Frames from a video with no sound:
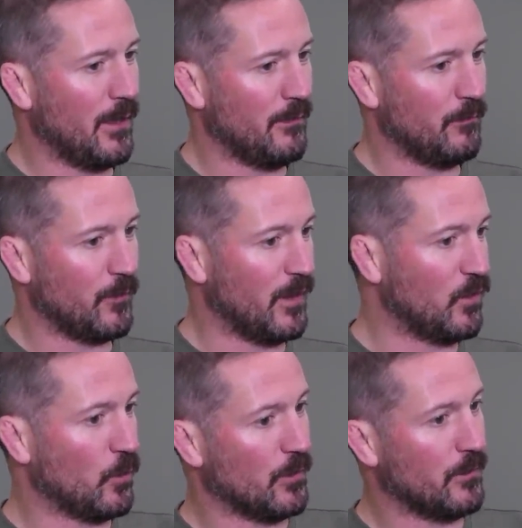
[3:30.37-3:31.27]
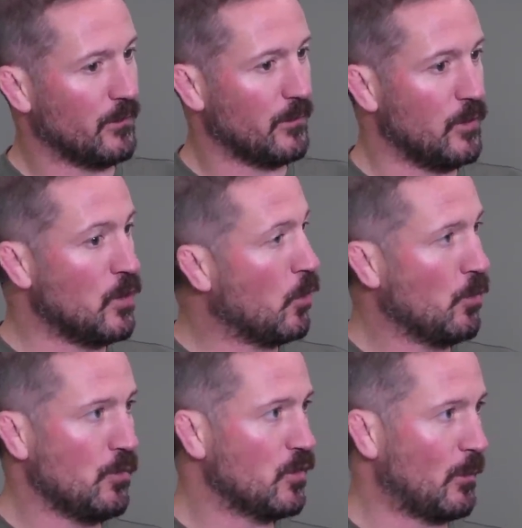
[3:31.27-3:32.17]
And for this one,
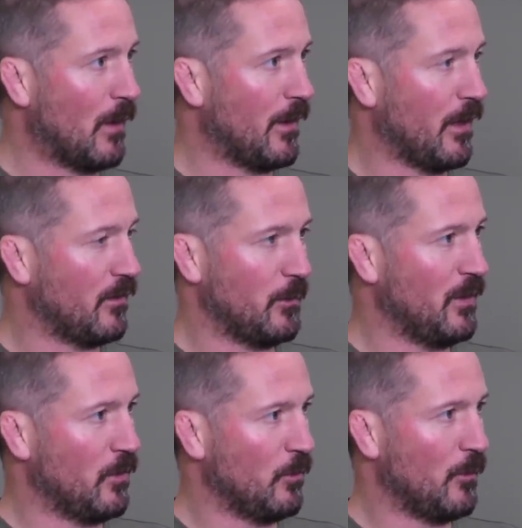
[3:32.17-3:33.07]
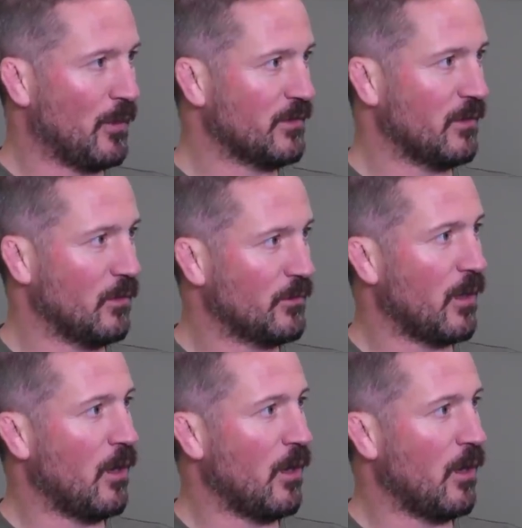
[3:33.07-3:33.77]
no sparring has been done with boxing gloves.